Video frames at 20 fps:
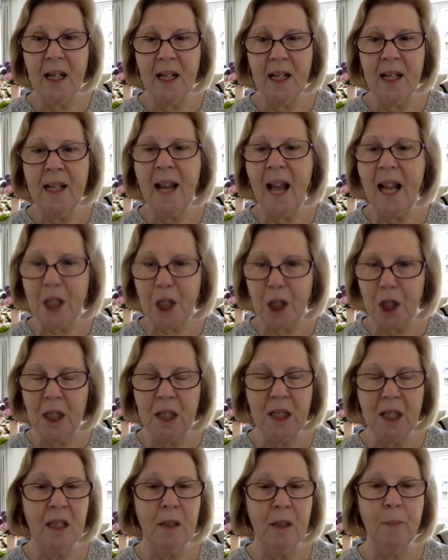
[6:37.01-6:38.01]

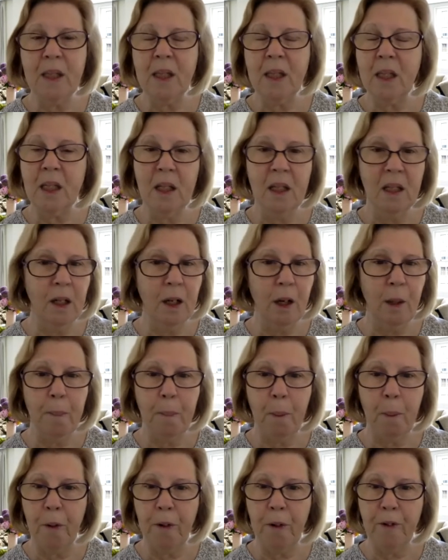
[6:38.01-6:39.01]
nationalism is still an
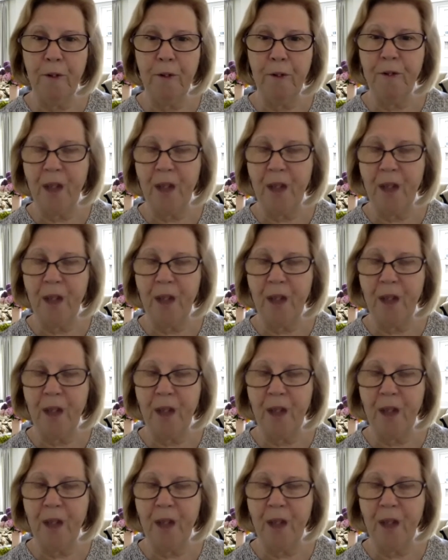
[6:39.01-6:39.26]
important